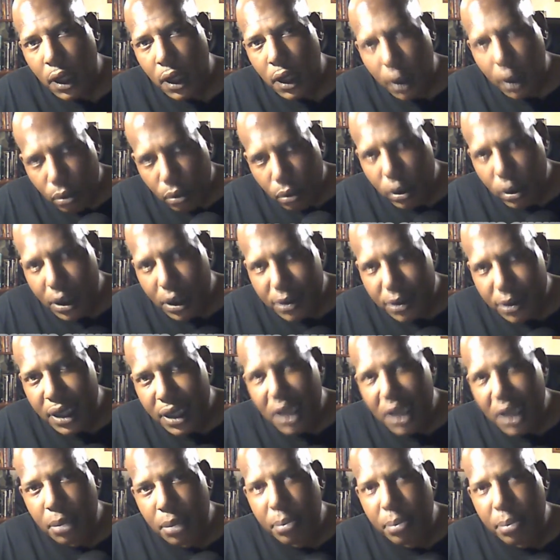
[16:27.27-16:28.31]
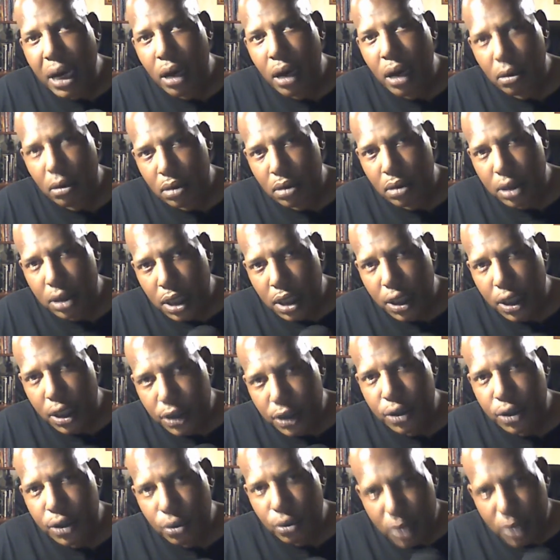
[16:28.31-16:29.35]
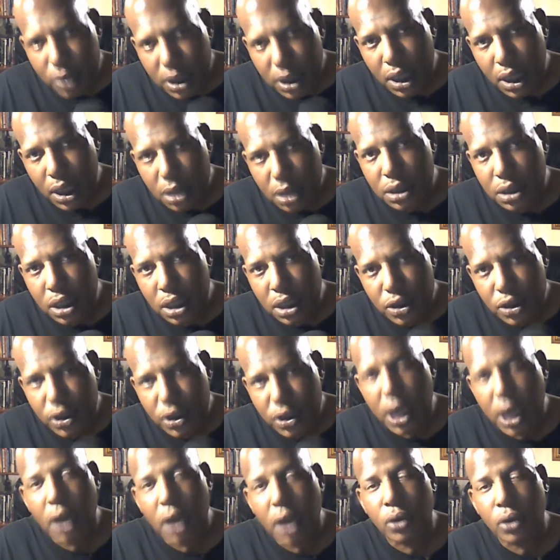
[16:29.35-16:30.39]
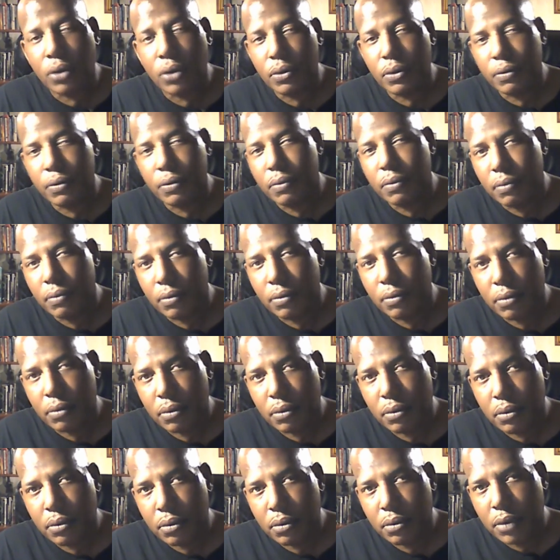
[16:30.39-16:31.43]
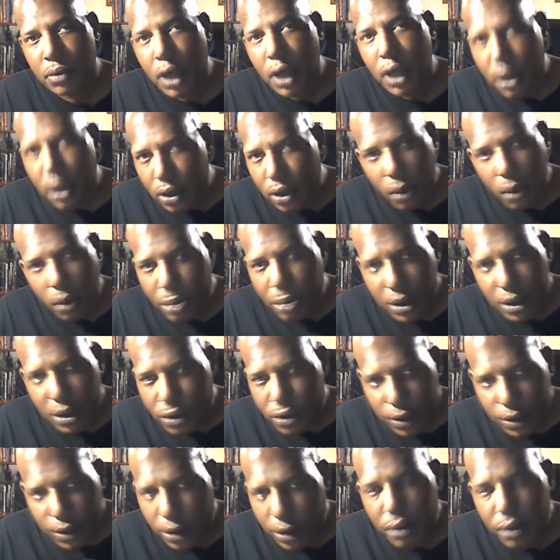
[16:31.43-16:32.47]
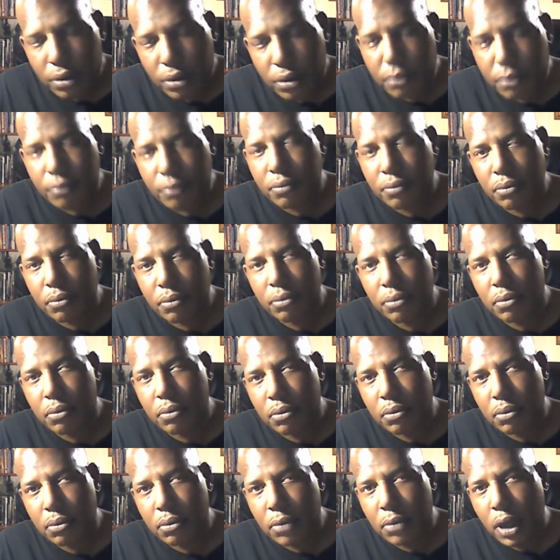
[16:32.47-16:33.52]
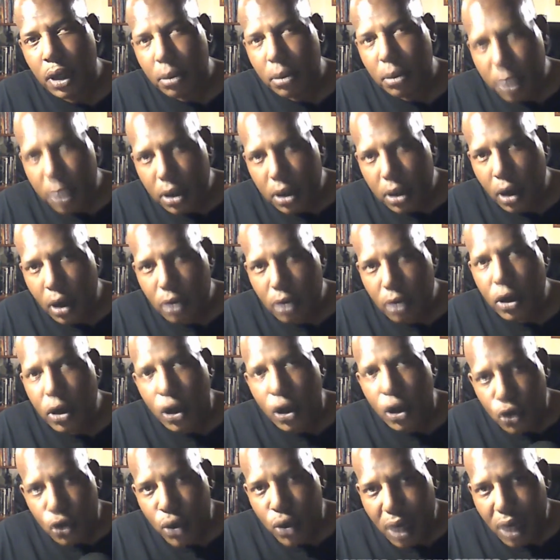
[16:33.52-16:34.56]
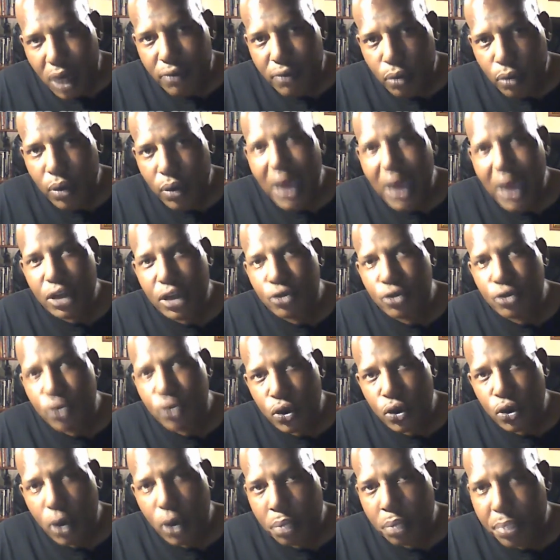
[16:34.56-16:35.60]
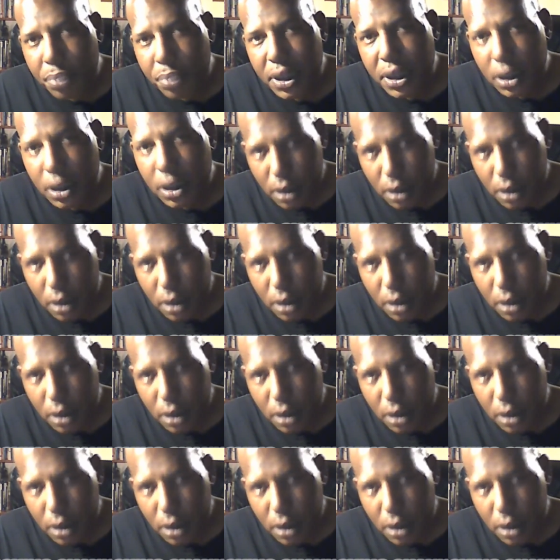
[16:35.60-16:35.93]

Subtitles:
One thing about KQKC channel. Don't be deterred, because you have a right to your opinion.